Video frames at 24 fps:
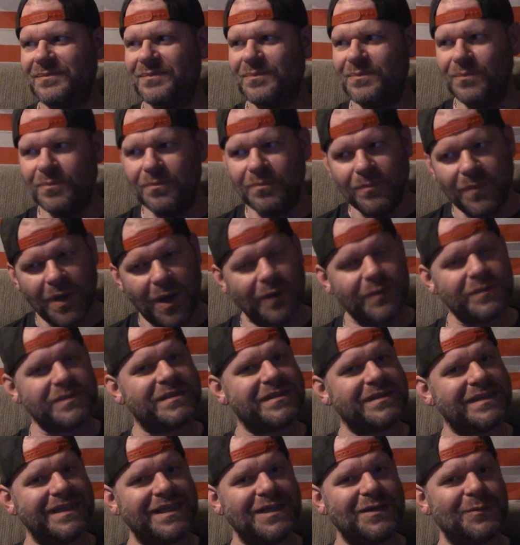
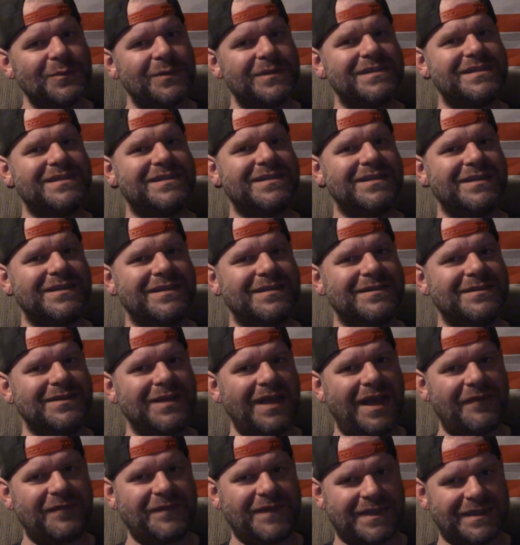mostly it was the
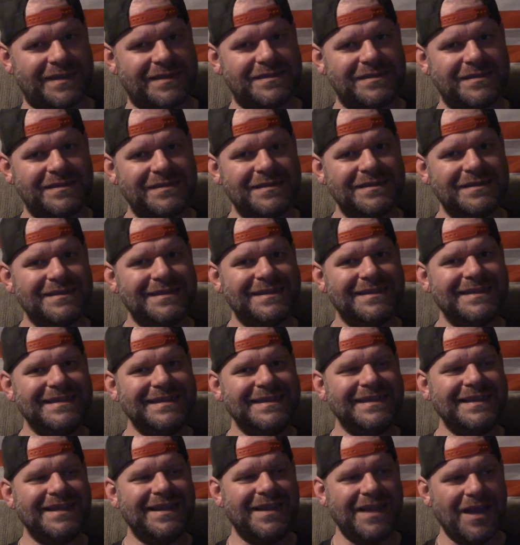lefties
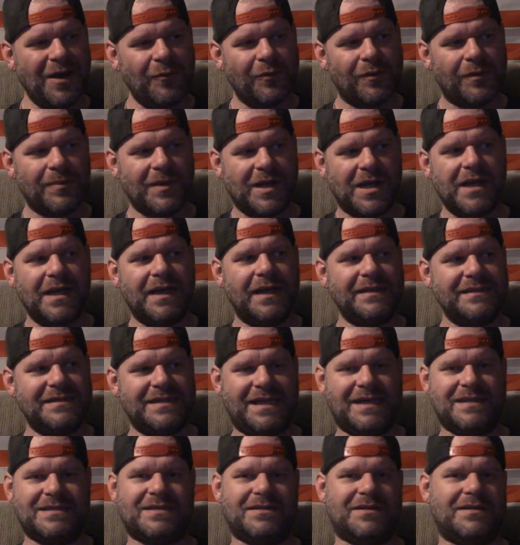that were buying
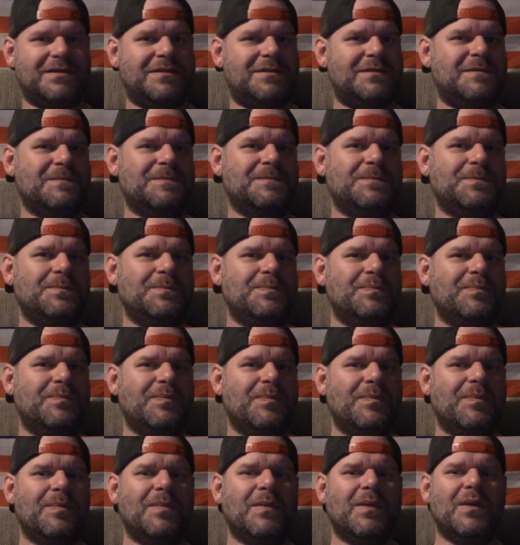Teslas.
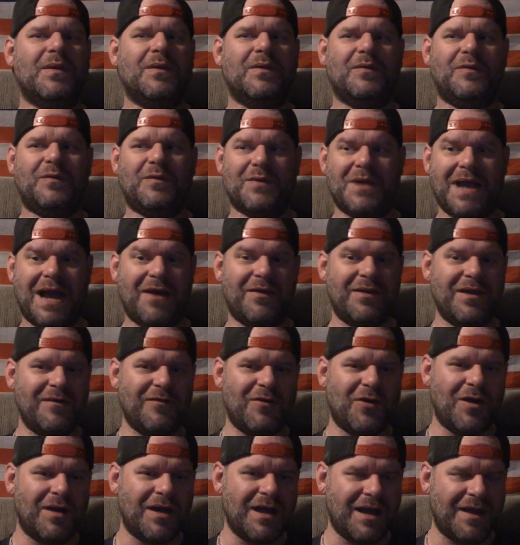So now they've
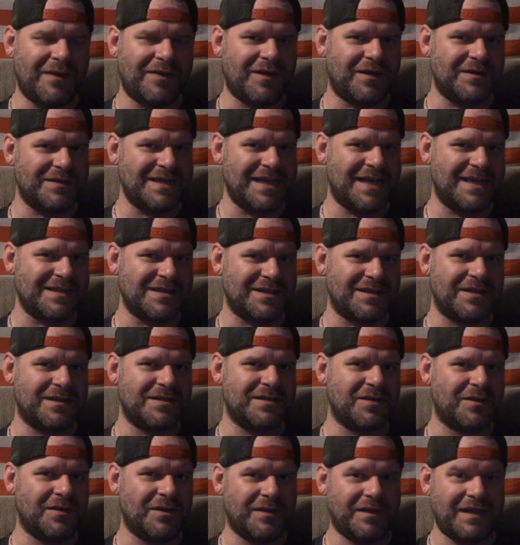all got their Teslas
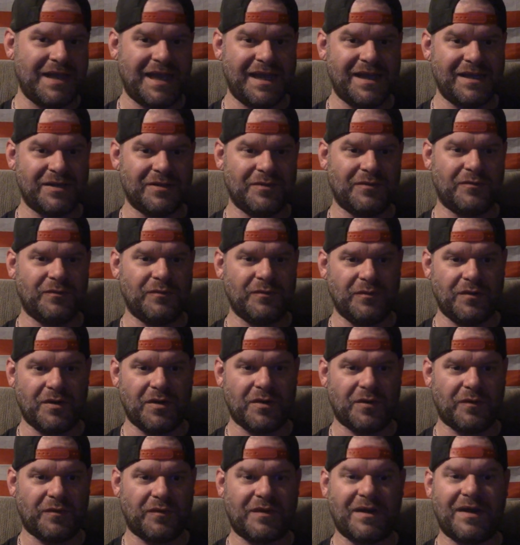so that they can,
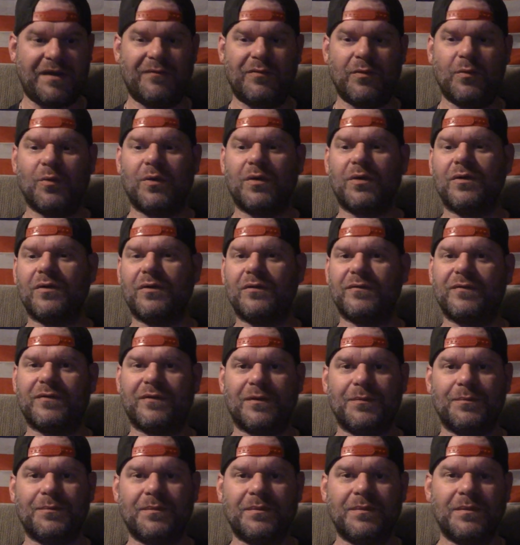save the world
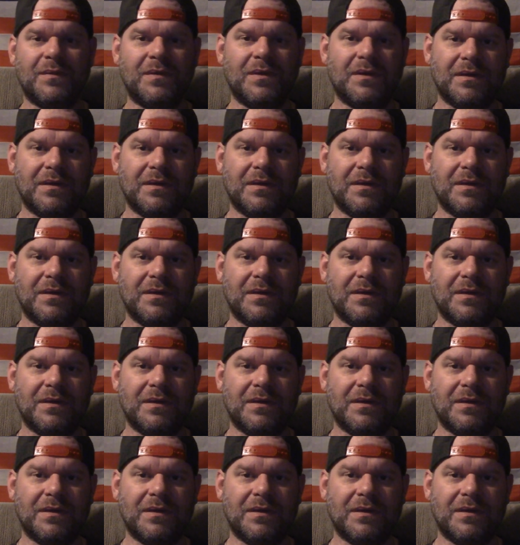from